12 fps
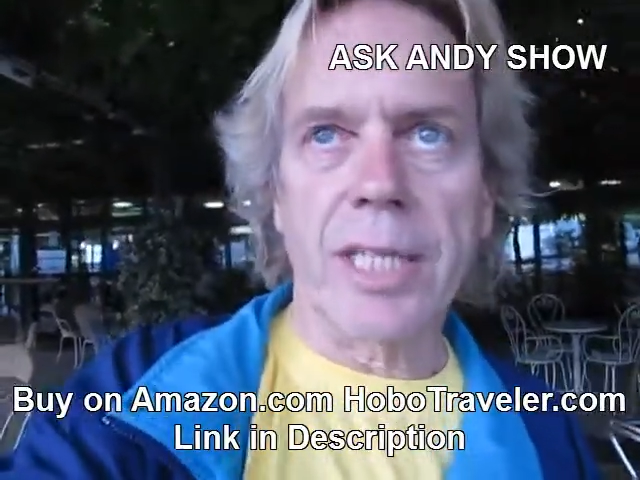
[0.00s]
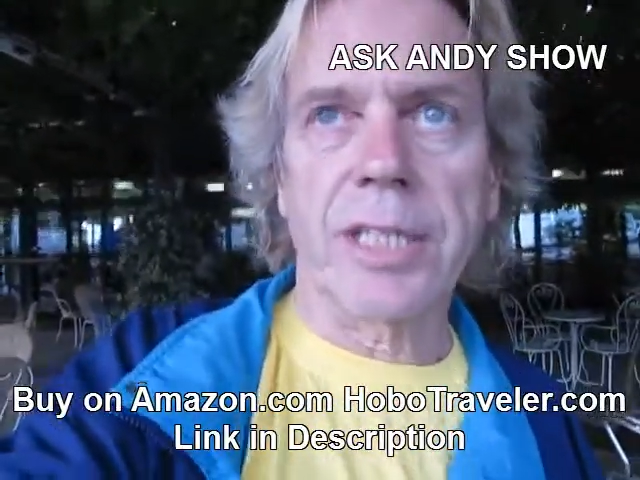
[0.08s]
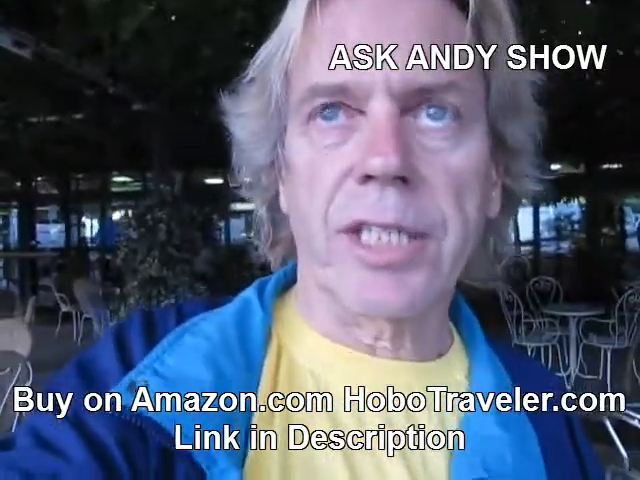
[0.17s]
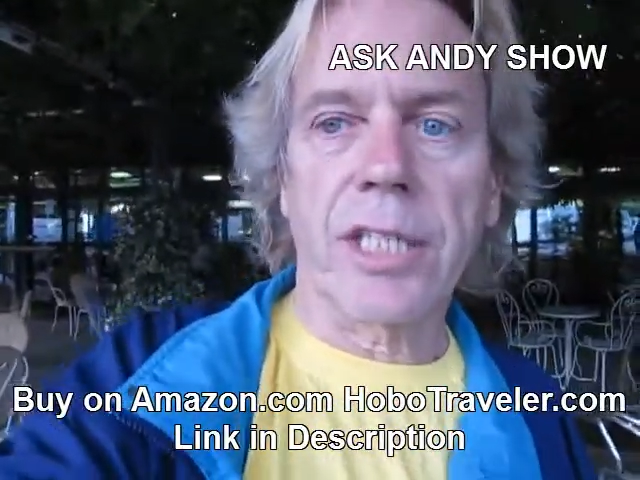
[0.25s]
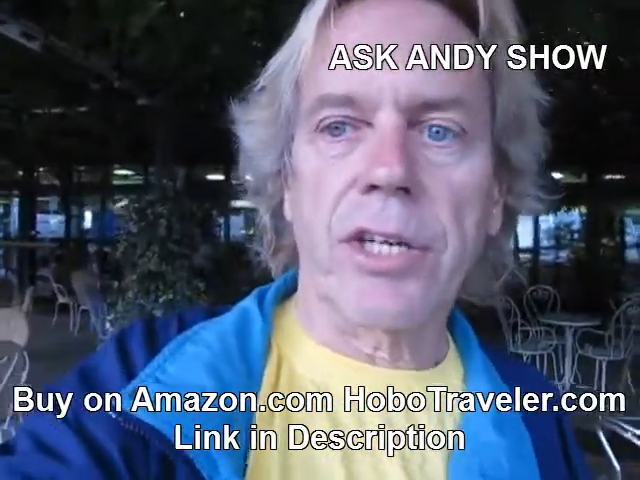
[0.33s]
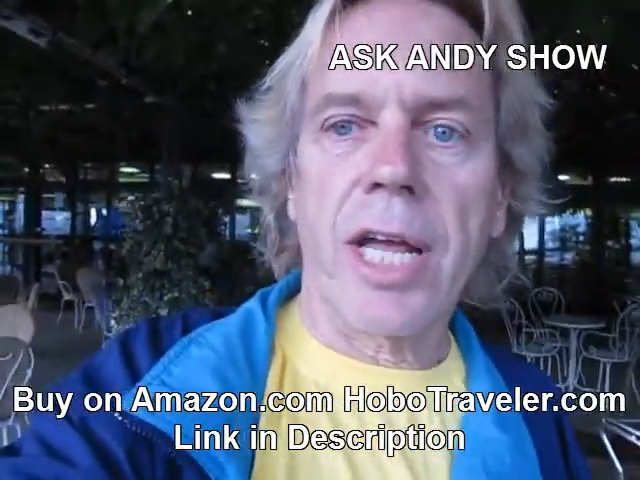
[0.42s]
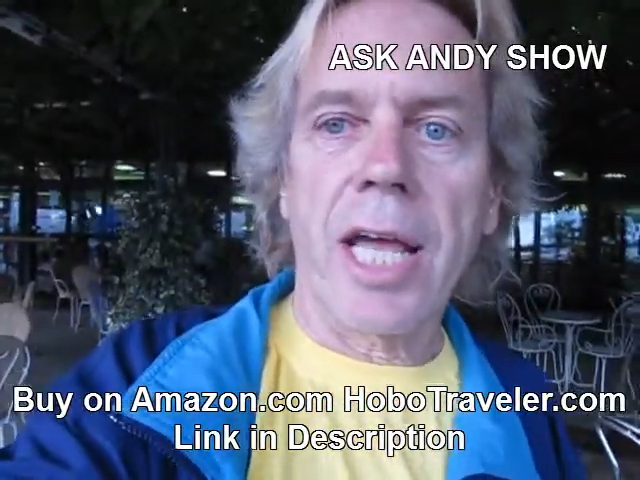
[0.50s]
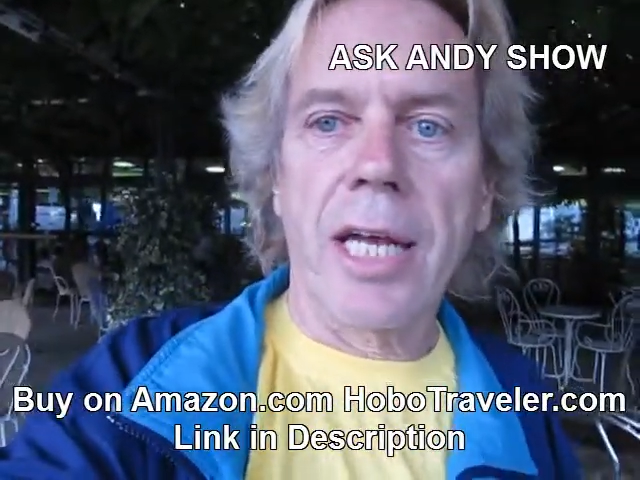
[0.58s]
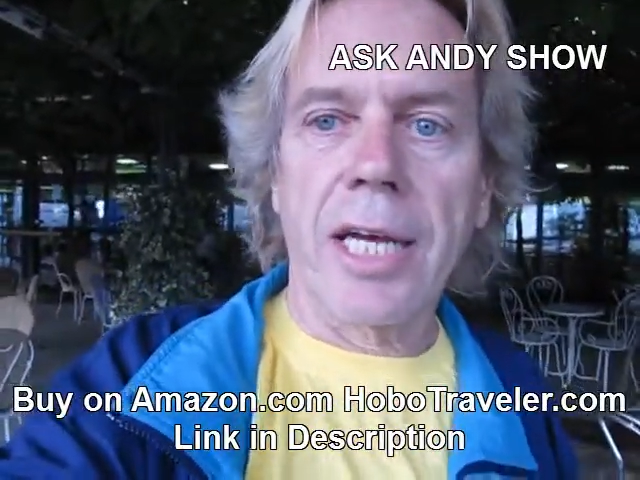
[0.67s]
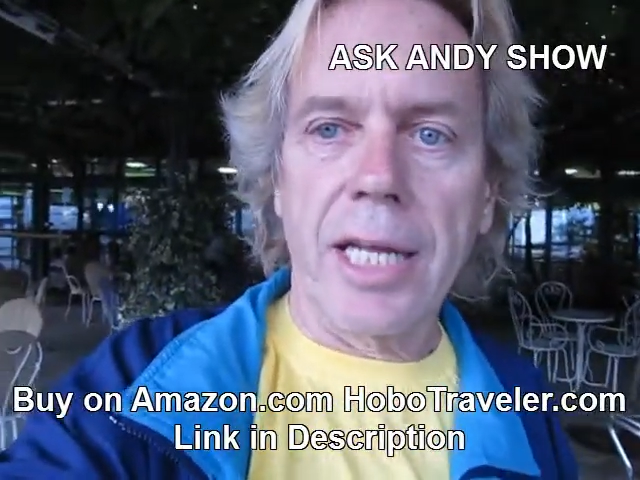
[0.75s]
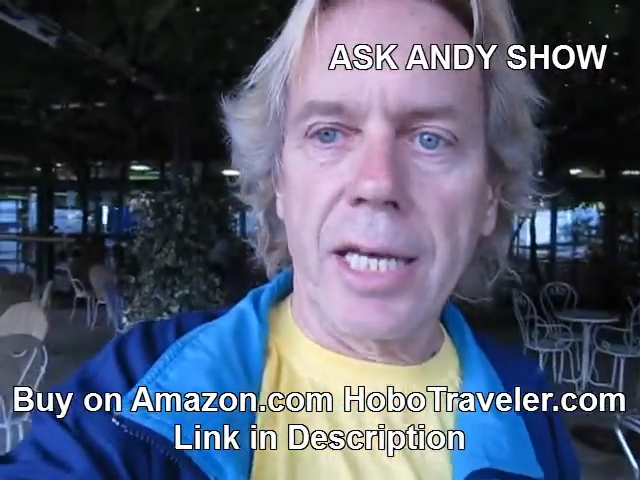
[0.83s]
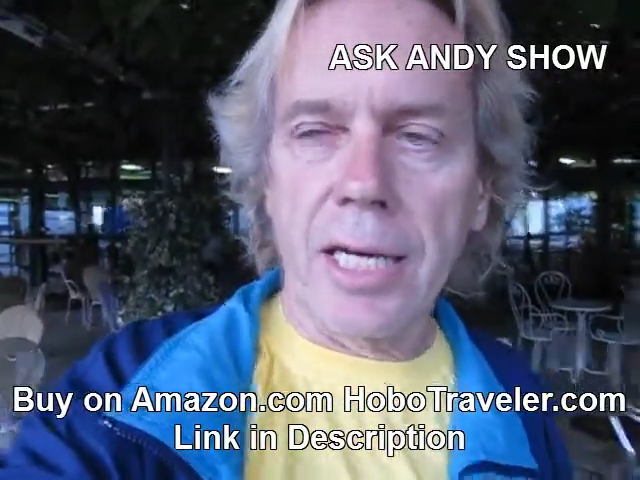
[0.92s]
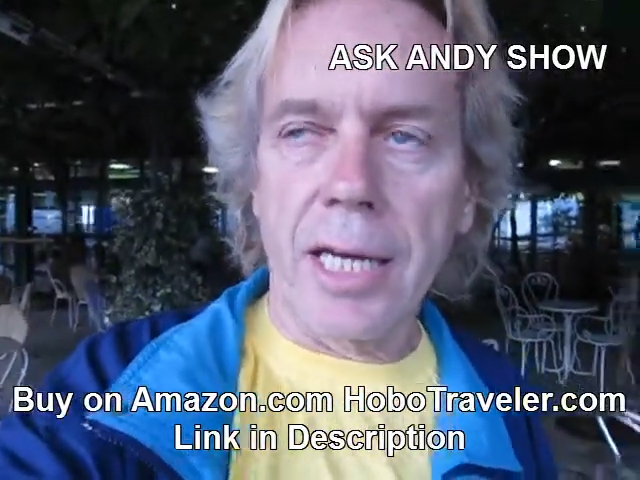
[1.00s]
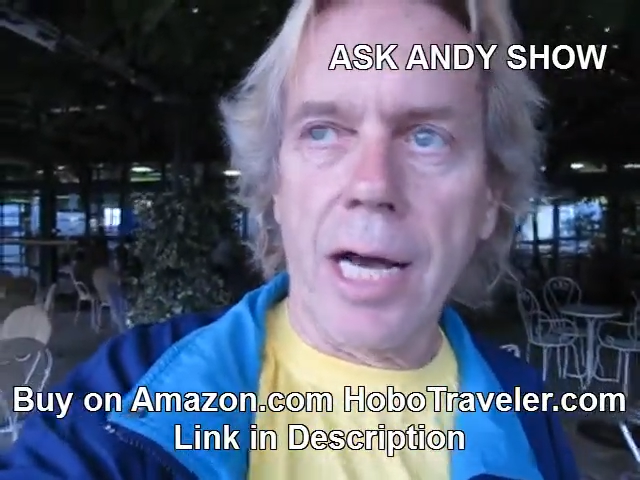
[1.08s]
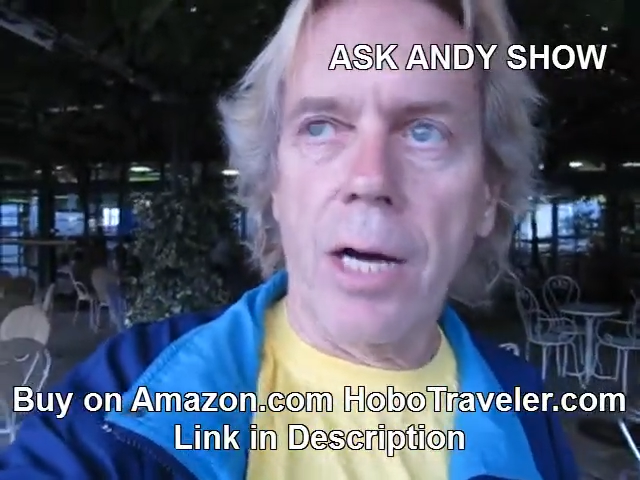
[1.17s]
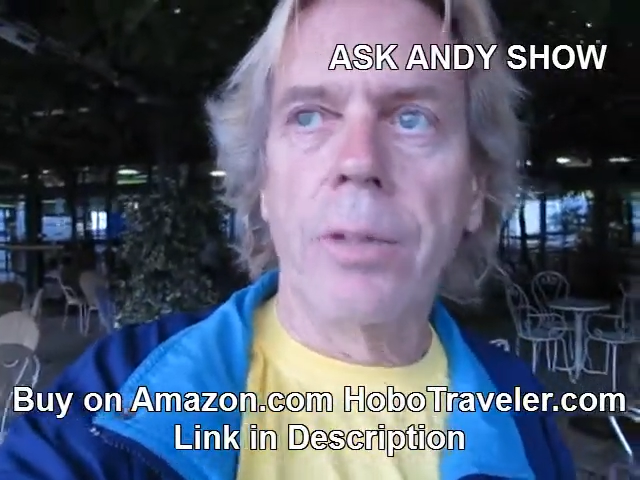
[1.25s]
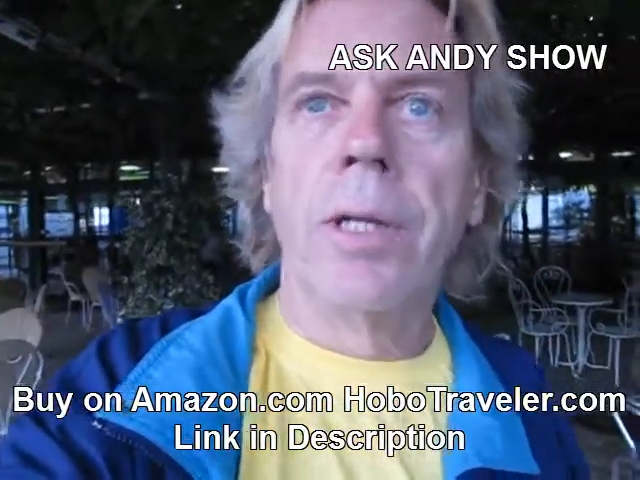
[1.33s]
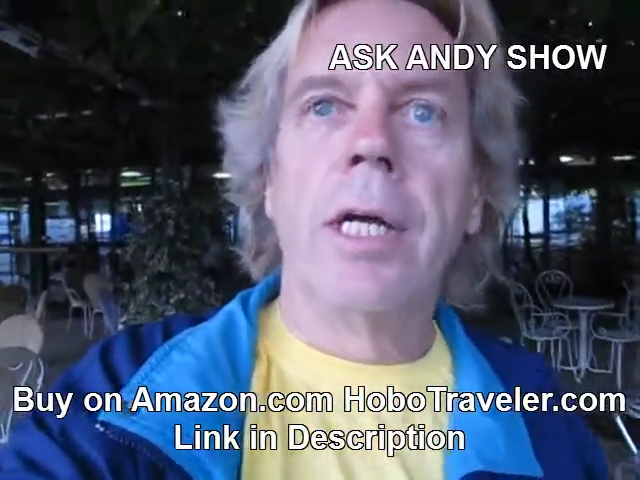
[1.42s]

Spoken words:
to stick your hand in and out,